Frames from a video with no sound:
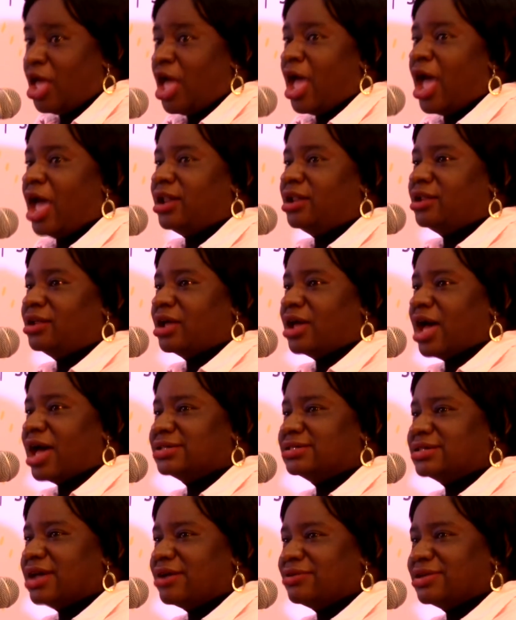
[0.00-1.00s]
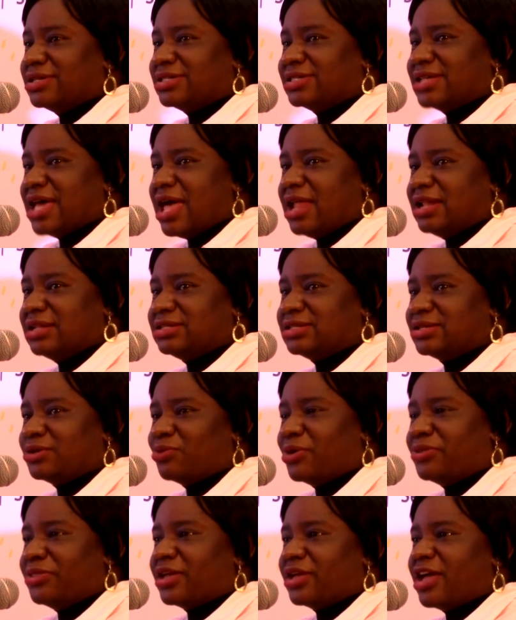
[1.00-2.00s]
I'll take Kenya as a case
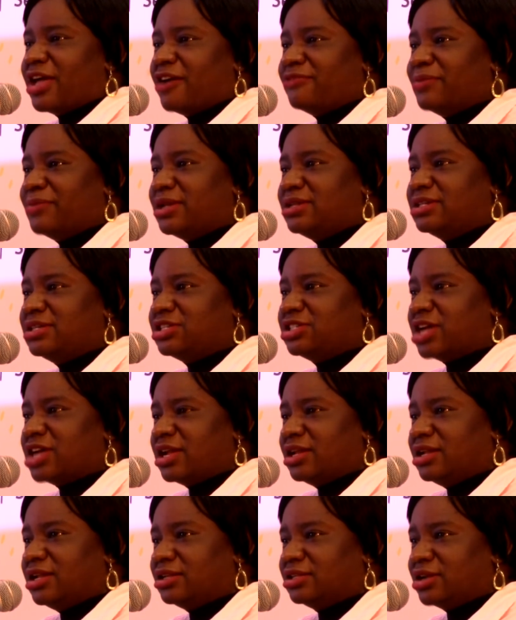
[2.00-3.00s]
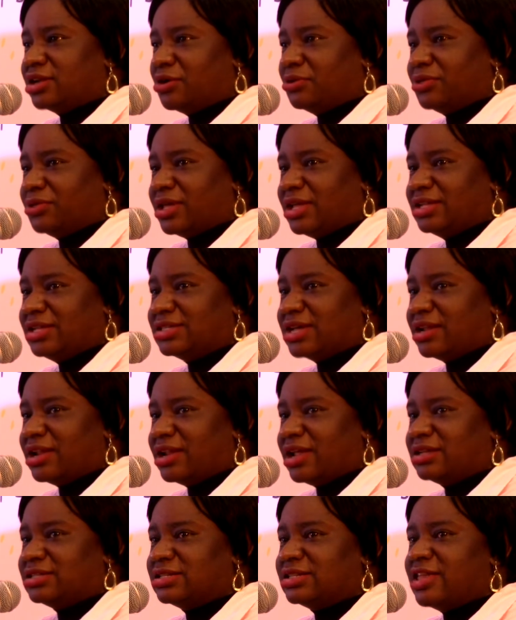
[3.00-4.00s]
study, because it's one
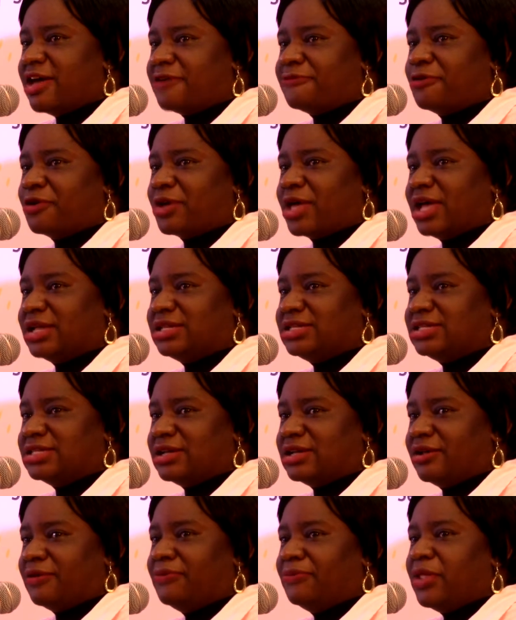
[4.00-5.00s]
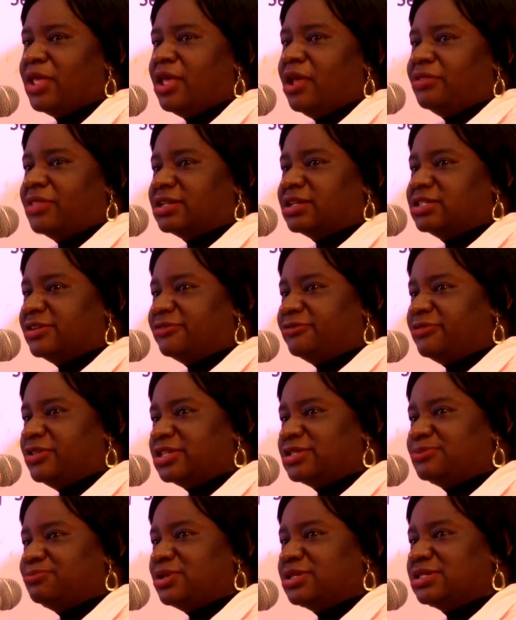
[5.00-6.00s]
government that collects a
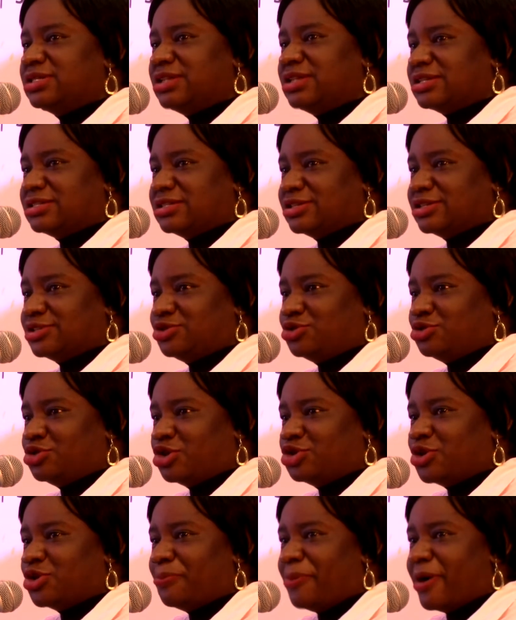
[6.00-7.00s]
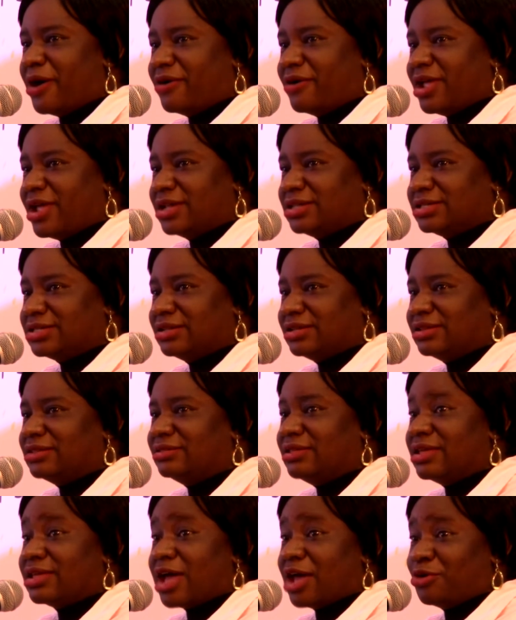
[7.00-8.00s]
revenue of close to
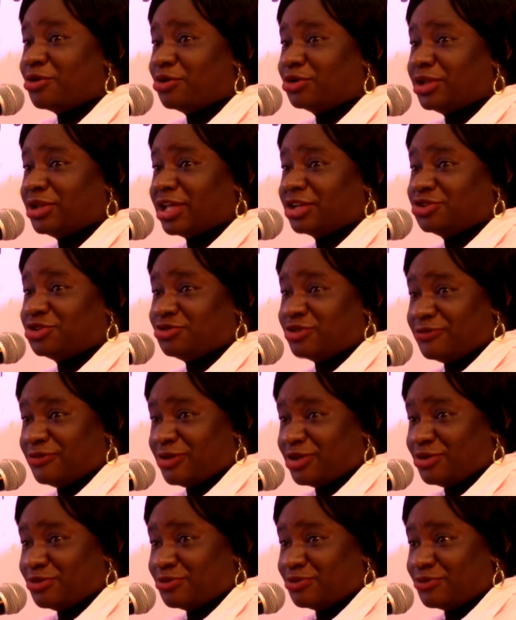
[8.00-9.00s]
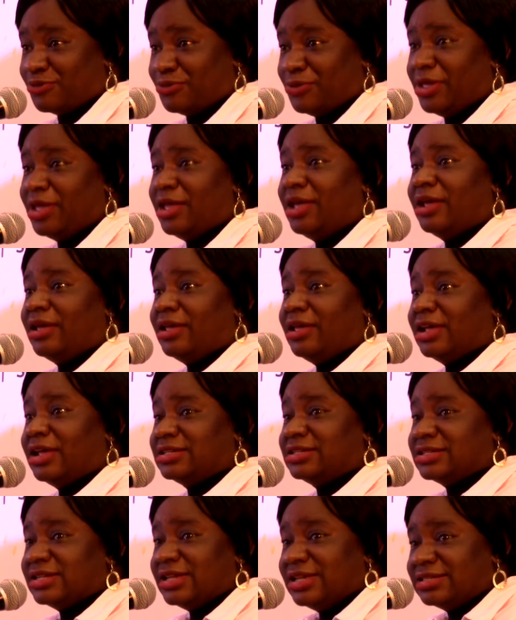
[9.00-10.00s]
$2 billion daily on the
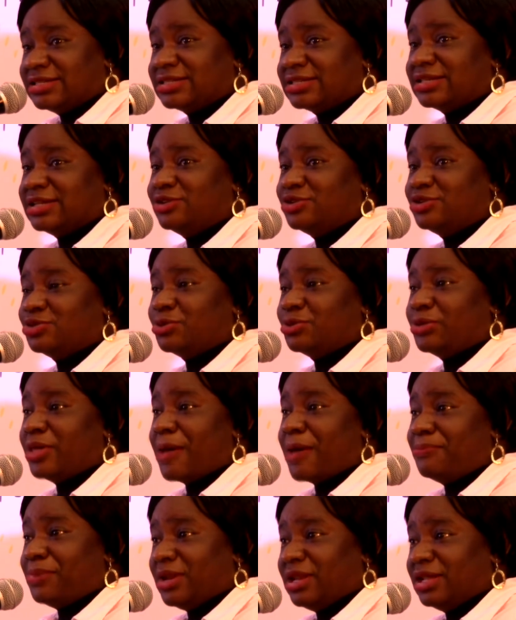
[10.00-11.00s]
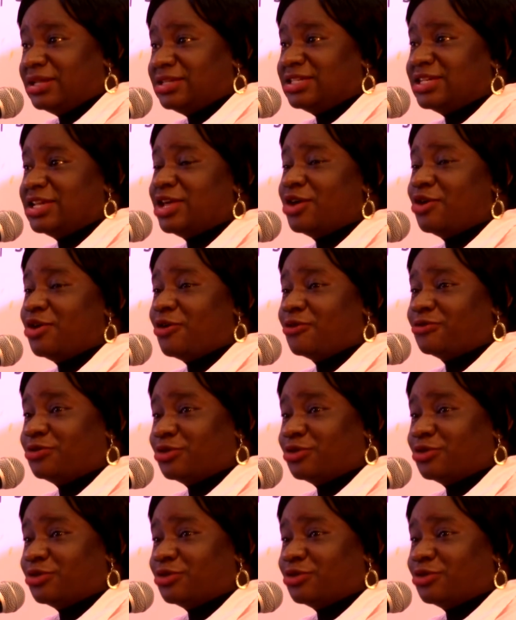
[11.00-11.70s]
different government platforms that are run.